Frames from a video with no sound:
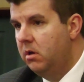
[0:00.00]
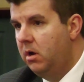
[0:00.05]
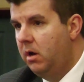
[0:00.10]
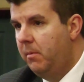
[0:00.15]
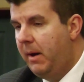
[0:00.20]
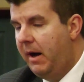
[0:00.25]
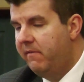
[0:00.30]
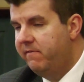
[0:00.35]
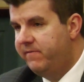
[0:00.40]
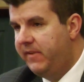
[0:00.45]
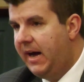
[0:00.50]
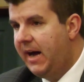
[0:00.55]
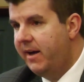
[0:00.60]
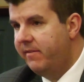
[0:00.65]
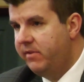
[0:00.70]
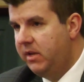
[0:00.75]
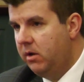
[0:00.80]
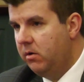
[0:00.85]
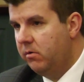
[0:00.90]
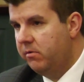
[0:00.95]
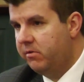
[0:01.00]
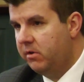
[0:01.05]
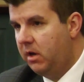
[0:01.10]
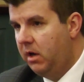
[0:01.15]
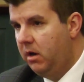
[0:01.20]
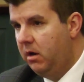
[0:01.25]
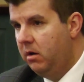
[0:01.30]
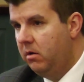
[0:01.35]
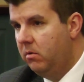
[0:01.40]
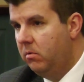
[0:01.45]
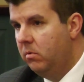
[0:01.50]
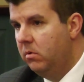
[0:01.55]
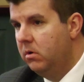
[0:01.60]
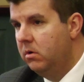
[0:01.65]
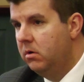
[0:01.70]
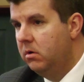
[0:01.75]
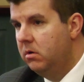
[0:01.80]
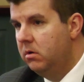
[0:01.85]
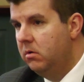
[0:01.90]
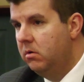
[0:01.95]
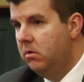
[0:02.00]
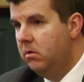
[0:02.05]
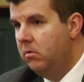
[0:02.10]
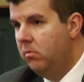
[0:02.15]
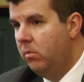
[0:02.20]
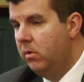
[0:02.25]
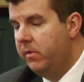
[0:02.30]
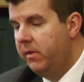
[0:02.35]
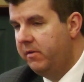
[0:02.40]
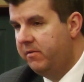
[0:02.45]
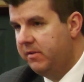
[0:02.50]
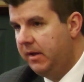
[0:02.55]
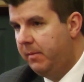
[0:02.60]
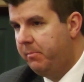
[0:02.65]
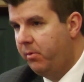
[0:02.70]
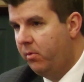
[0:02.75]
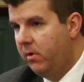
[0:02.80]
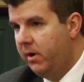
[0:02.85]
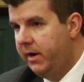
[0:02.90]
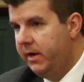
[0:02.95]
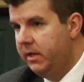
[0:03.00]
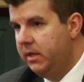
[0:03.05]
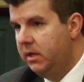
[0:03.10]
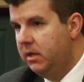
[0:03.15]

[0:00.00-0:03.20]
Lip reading: about 5 years ago when they separated.